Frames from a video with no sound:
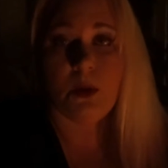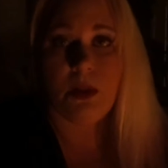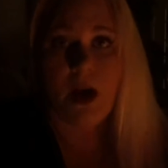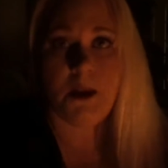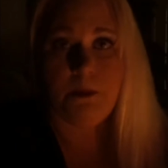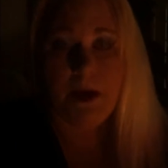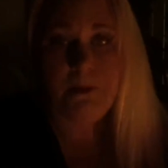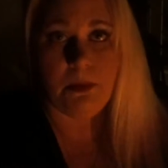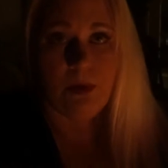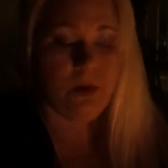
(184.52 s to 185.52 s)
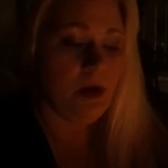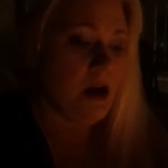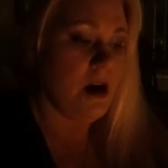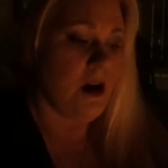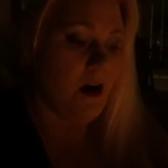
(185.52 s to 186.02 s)
lot of people
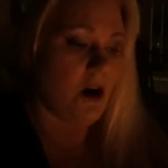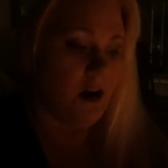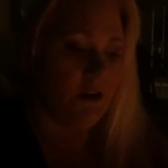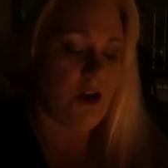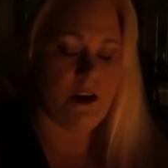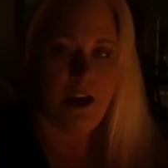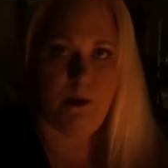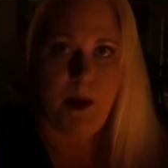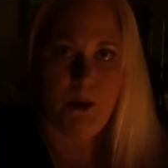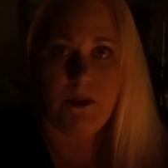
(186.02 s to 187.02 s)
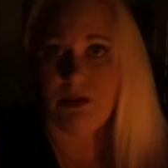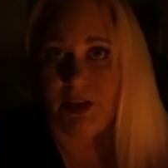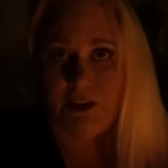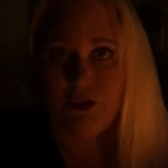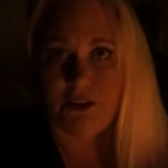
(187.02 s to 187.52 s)
are talking about
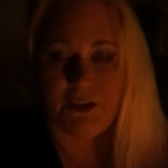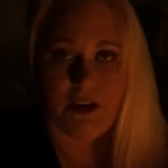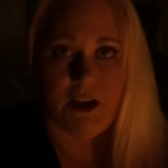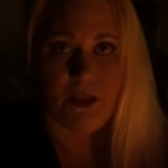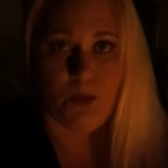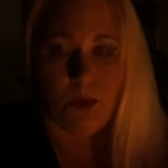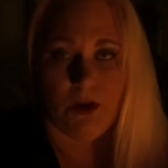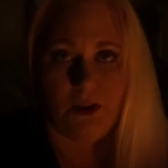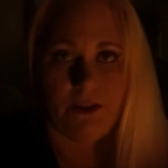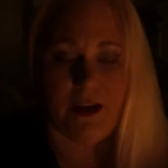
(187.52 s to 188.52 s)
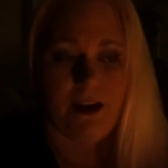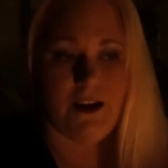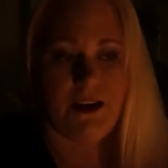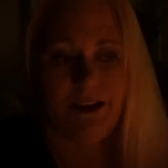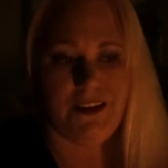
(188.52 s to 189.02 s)
revelations in the world.
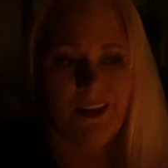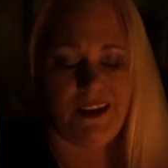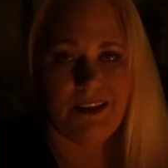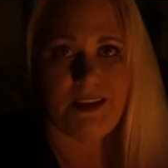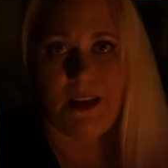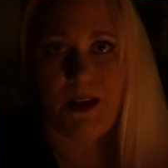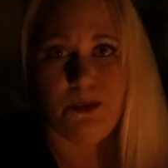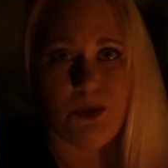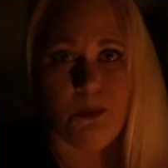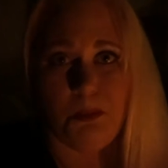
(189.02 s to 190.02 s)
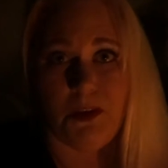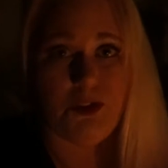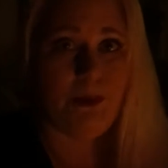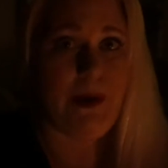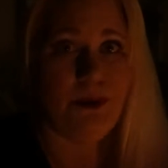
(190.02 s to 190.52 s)
And, you know, like I said, I don't know much
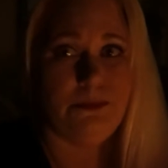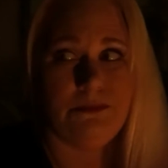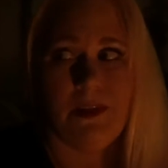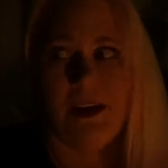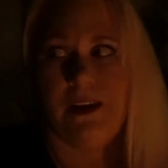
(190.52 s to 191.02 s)
about